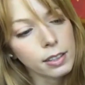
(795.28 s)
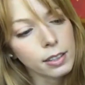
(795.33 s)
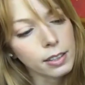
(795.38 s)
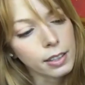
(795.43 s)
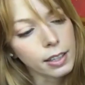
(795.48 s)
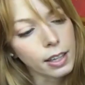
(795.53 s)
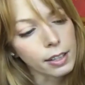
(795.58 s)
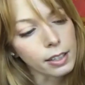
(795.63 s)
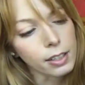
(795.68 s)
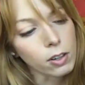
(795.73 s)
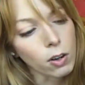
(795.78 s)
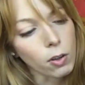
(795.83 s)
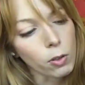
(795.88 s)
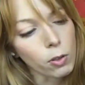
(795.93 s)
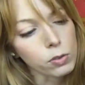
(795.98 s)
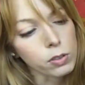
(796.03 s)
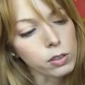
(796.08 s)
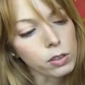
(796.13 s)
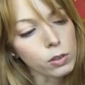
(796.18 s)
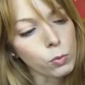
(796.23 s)
get in all
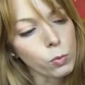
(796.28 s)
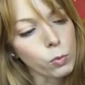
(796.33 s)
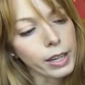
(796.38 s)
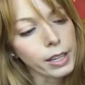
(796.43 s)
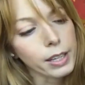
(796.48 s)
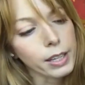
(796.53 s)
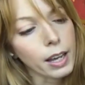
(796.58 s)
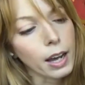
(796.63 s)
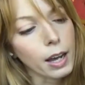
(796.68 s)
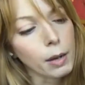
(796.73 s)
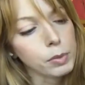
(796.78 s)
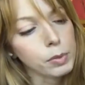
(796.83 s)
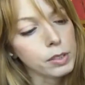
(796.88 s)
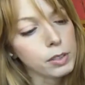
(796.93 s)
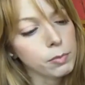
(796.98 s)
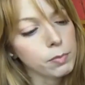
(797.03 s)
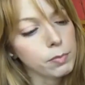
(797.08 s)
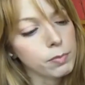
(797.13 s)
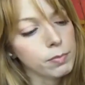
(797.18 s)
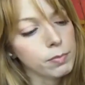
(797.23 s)
those little white gaps.